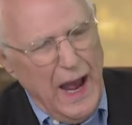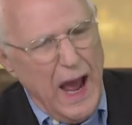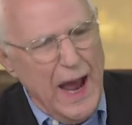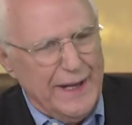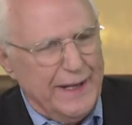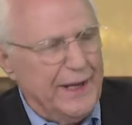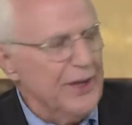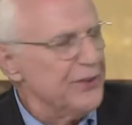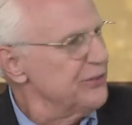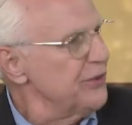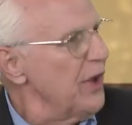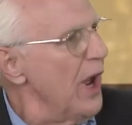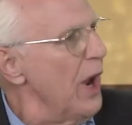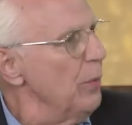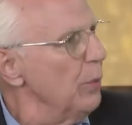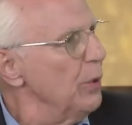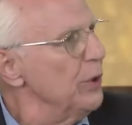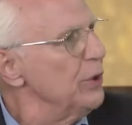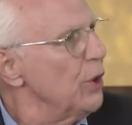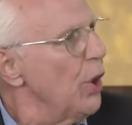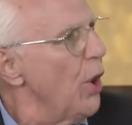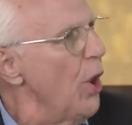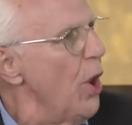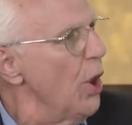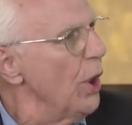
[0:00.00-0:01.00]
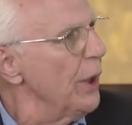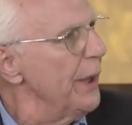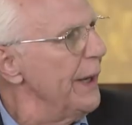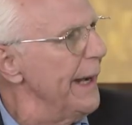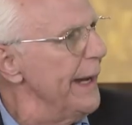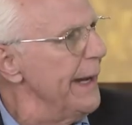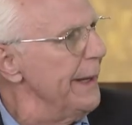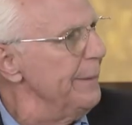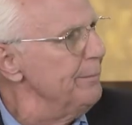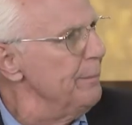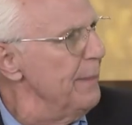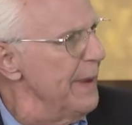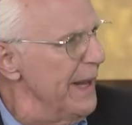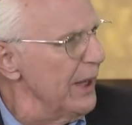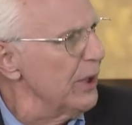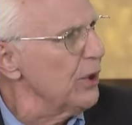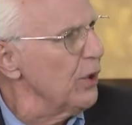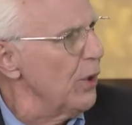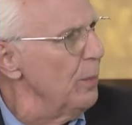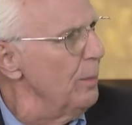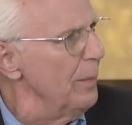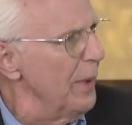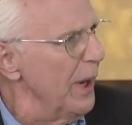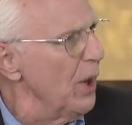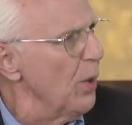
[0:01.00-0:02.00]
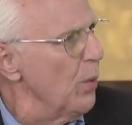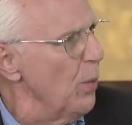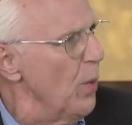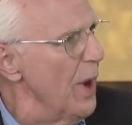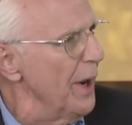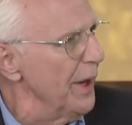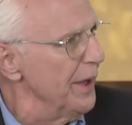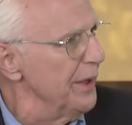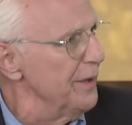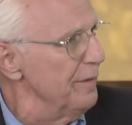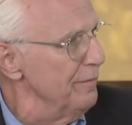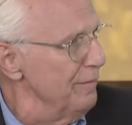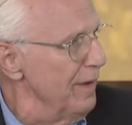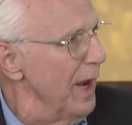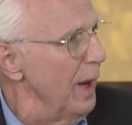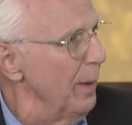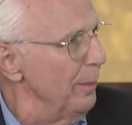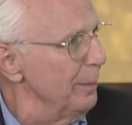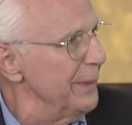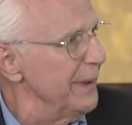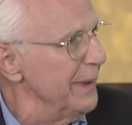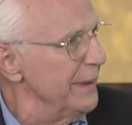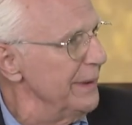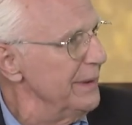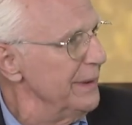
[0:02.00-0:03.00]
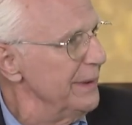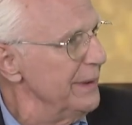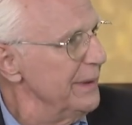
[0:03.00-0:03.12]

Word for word: I guess I would call it a medical marijuana developing